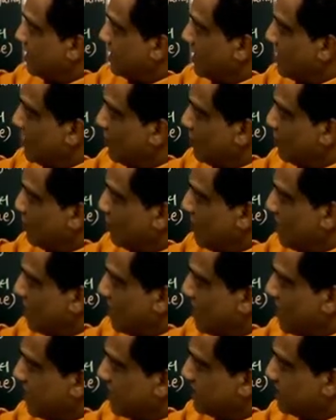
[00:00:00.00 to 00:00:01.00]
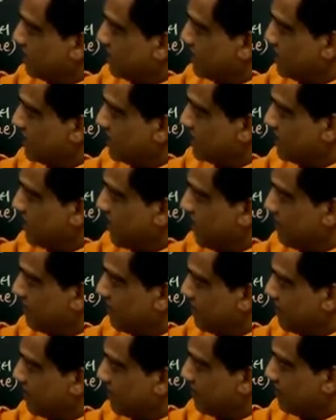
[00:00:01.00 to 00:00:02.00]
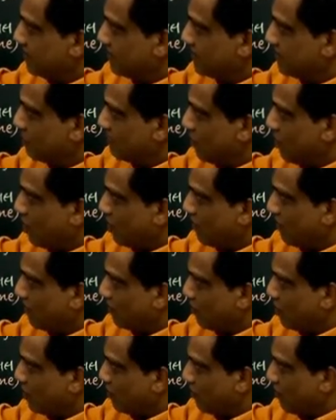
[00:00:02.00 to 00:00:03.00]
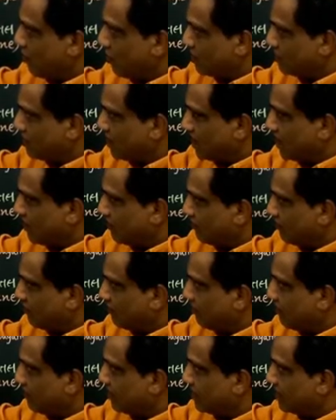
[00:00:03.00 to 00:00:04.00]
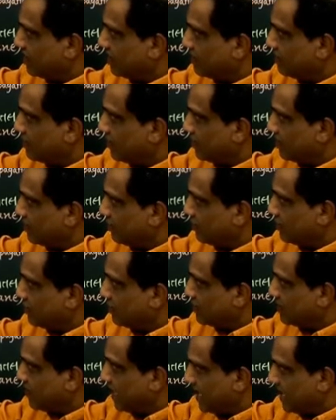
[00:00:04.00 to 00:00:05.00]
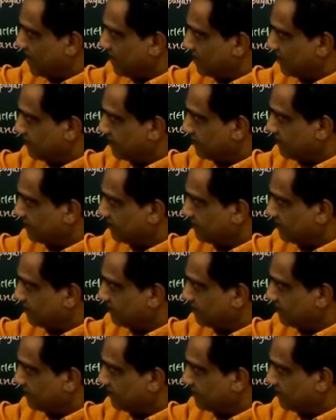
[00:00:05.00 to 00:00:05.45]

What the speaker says: Now, as this end becomes more and more positive with respect to this end,